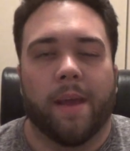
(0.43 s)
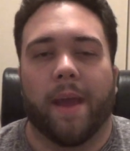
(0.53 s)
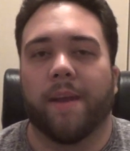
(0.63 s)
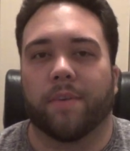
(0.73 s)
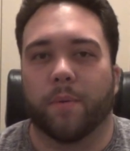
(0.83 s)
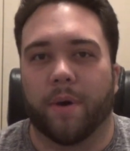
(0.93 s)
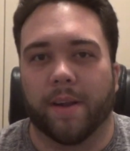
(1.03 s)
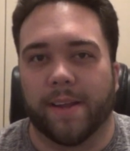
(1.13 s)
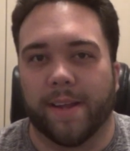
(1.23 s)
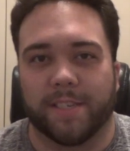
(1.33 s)
Hey
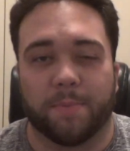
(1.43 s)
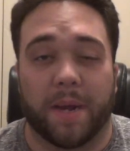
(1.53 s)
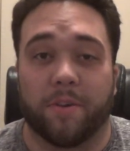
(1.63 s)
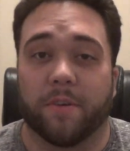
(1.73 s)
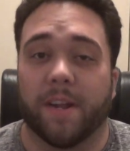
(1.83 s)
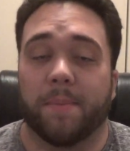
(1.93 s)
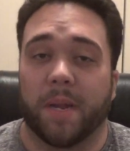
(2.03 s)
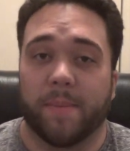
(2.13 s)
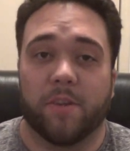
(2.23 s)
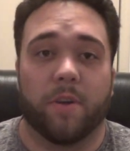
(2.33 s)
everyone, it's Michael. Today I'm
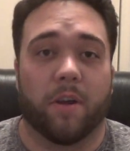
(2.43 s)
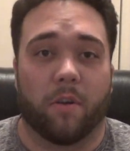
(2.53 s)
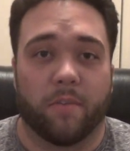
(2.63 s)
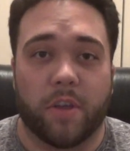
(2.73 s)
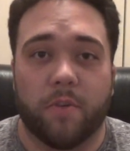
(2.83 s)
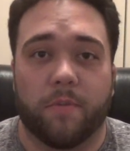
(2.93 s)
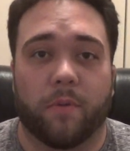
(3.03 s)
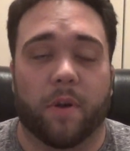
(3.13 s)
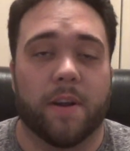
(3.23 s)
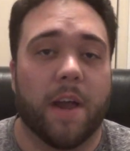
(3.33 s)
going to be doing a review
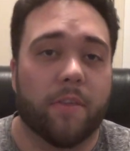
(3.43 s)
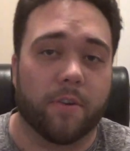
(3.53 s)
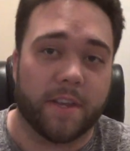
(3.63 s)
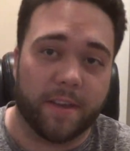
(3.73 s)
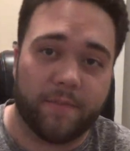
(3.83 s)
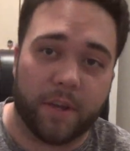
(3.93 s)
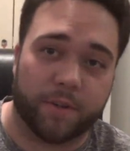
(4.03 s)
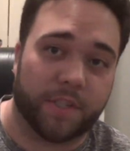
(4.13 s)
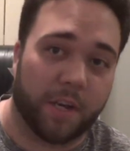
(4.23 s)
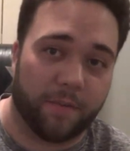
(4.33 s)
for another Give
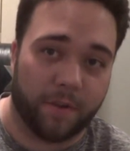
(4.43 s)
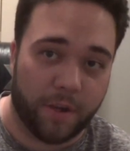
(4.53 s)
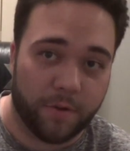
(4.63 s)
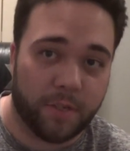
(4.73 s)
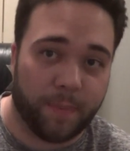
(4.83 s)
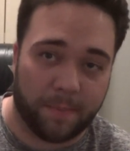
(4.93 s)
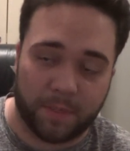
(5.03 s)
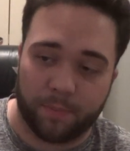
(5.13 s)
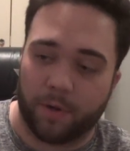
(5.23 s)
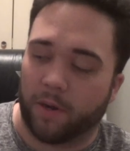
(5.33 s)
Yourself
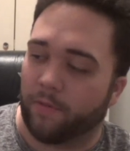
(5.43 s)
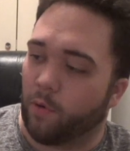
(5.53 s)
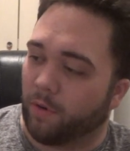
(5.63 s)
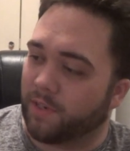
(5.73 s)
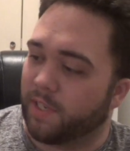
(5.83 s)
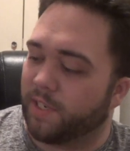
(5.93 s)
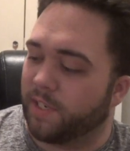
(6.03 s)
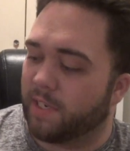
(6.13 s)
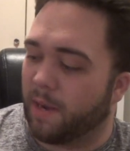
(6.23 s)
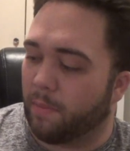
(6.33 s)
Goosebumps book. Of course, this
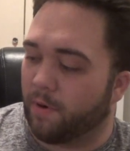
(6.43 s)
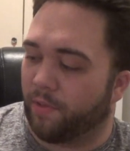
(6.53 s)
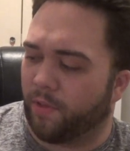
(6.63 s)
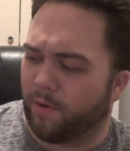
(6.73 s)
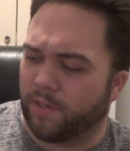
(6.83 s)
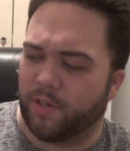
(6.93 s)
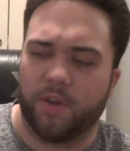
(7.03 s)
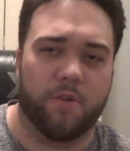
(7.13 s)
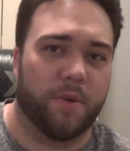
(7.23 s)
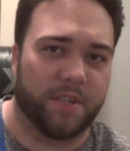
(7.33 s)
is number
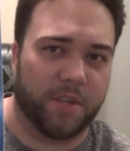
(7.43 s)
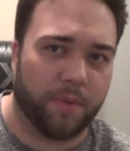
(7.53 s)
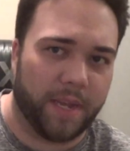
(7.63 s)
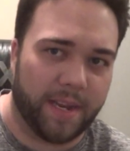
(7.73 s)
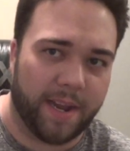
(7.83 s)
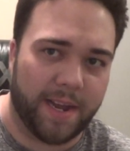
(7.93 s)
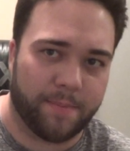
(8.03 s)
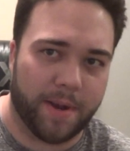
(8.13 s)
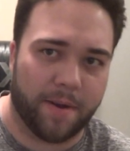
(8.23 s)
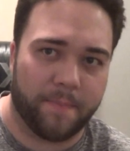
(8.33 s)
32. It's Only a
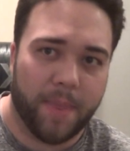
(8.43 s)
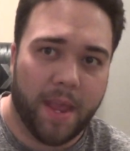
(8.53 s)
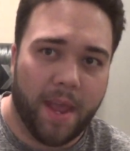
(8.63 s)
Nightmare.